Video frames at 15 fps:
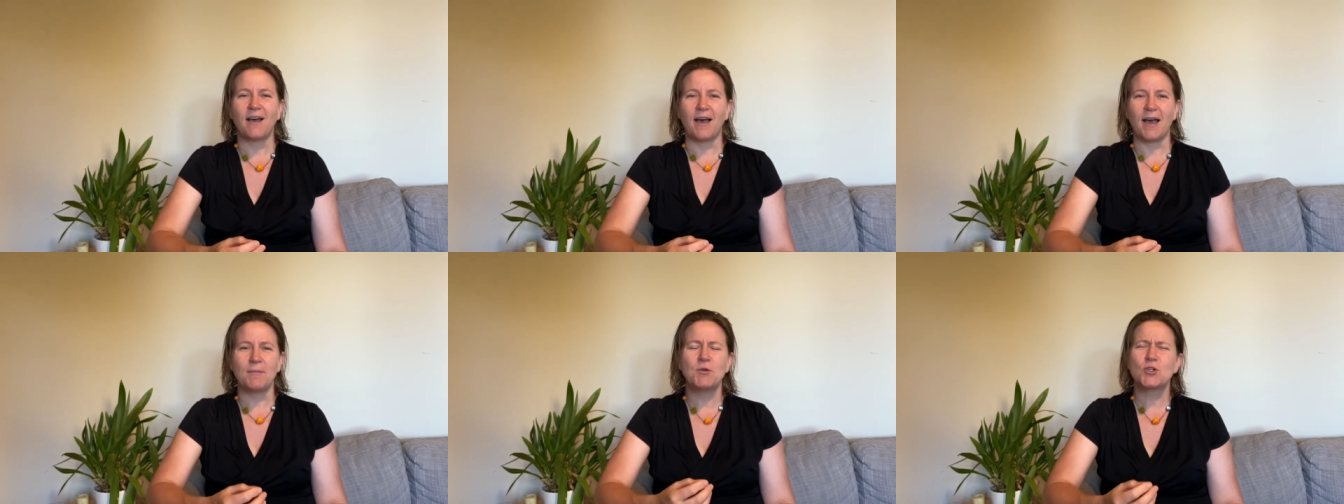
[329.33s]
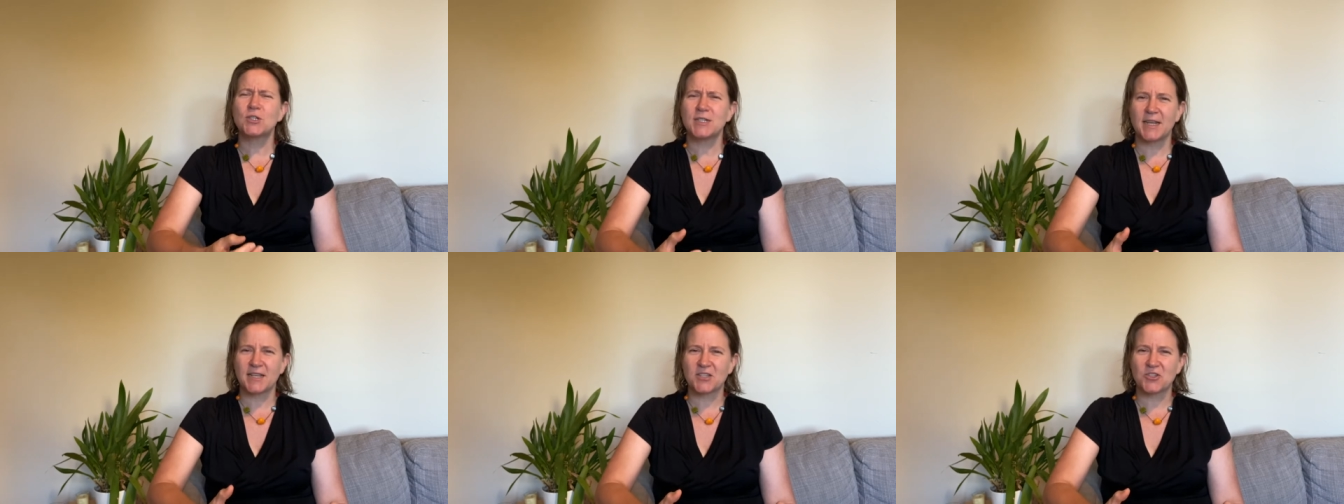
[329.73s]
I'm not
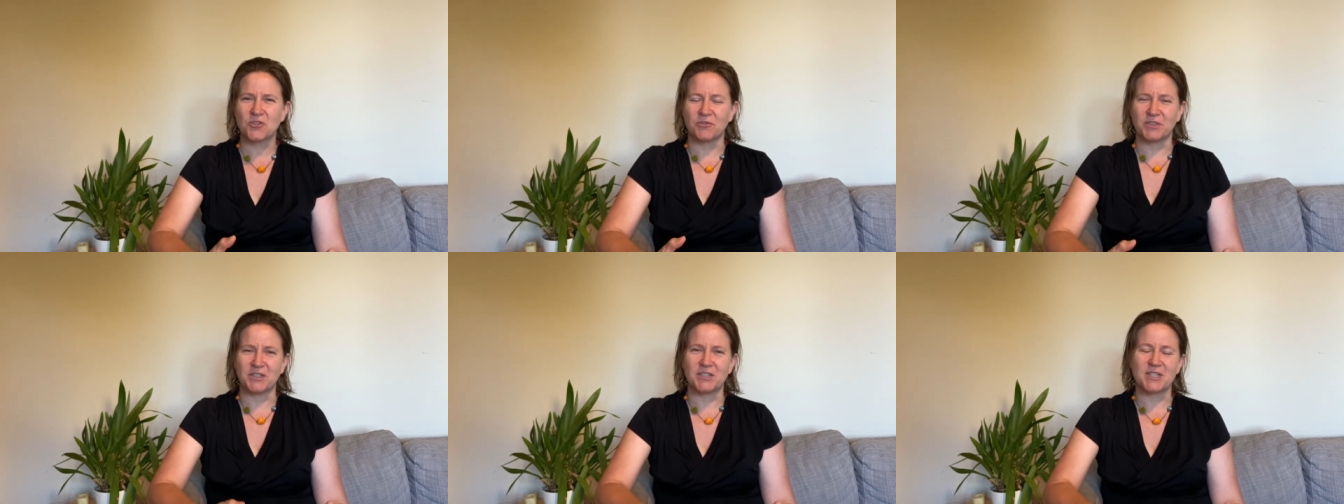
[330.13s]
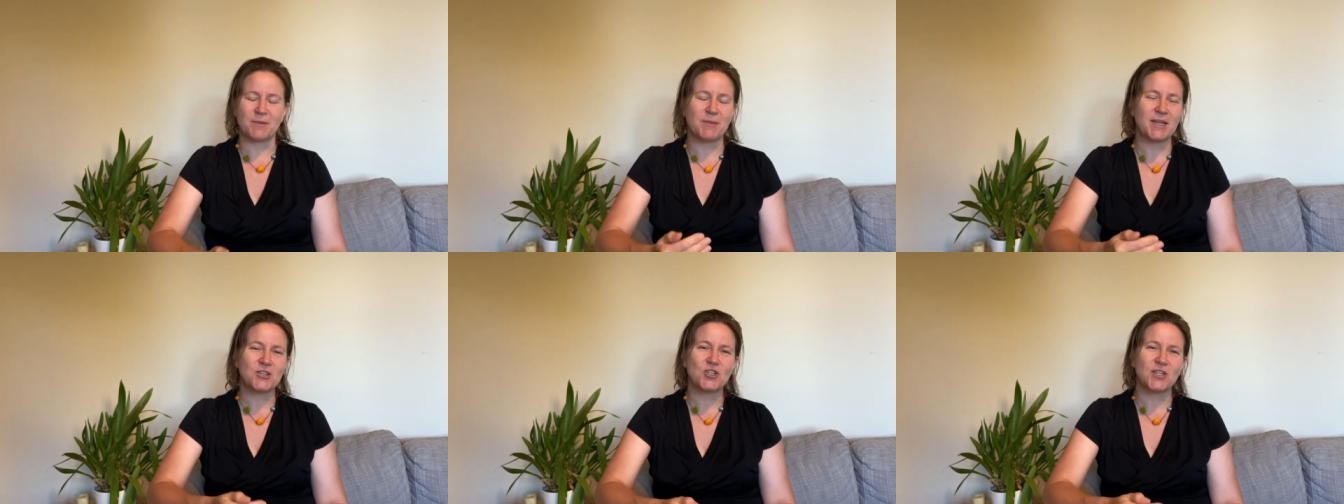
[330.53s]
an extrovert, I'm
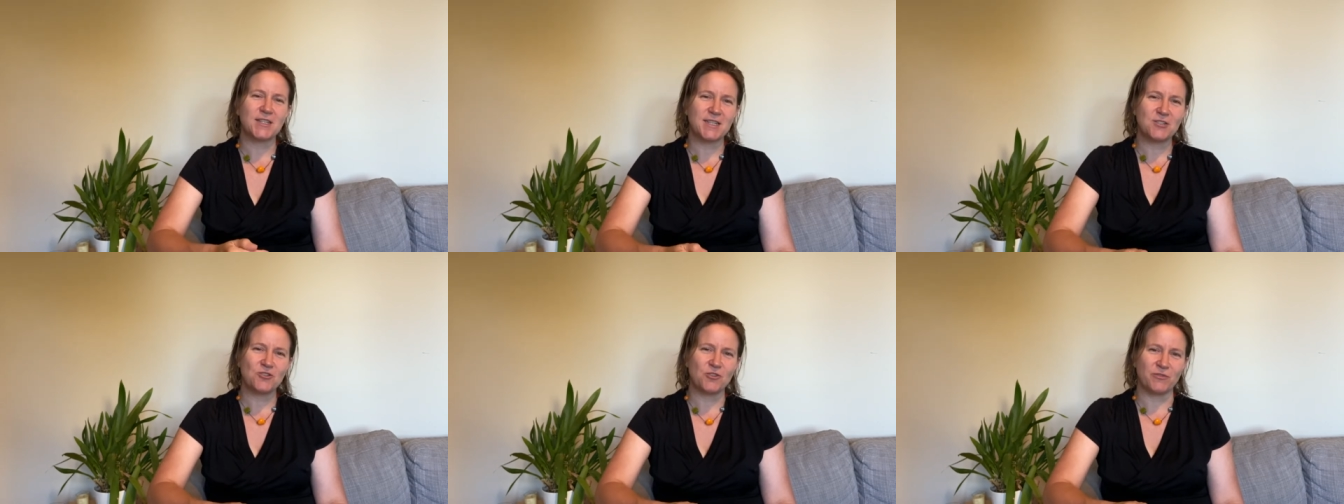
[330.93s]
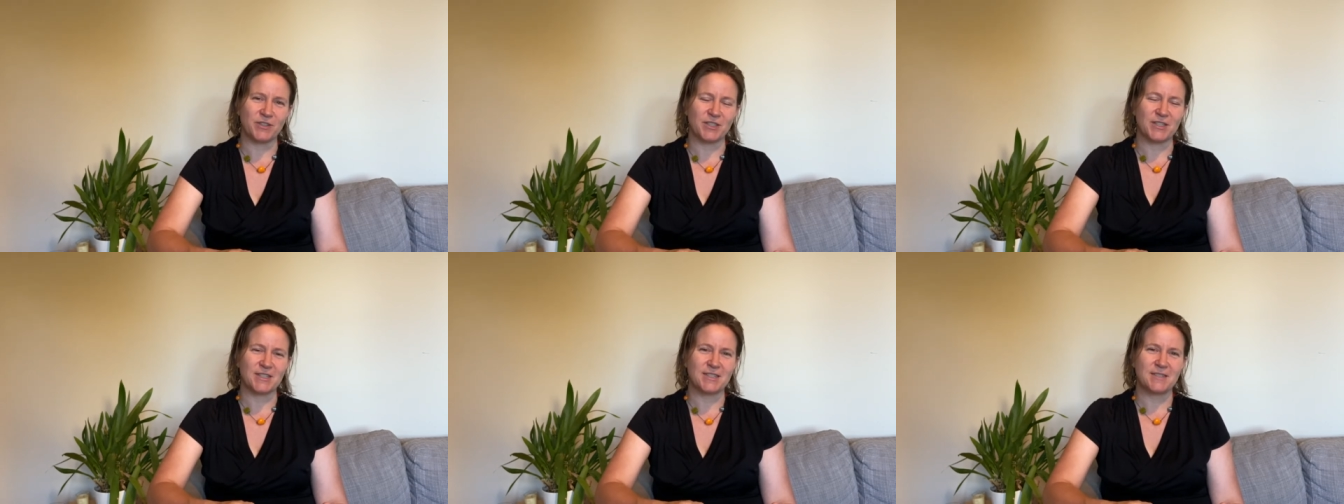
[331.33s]
actually an
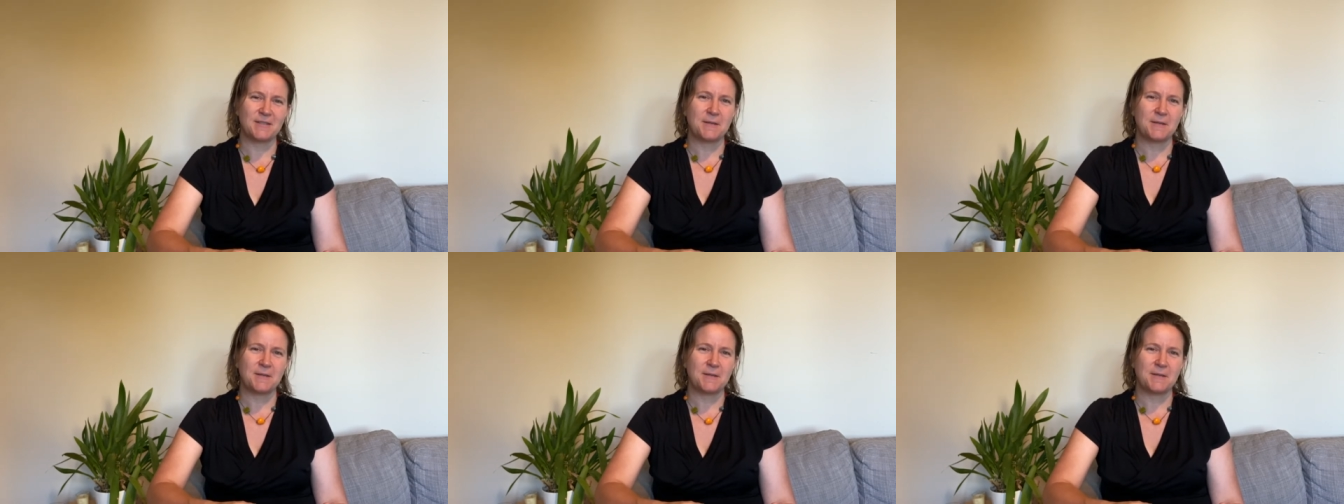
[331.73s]
introvert.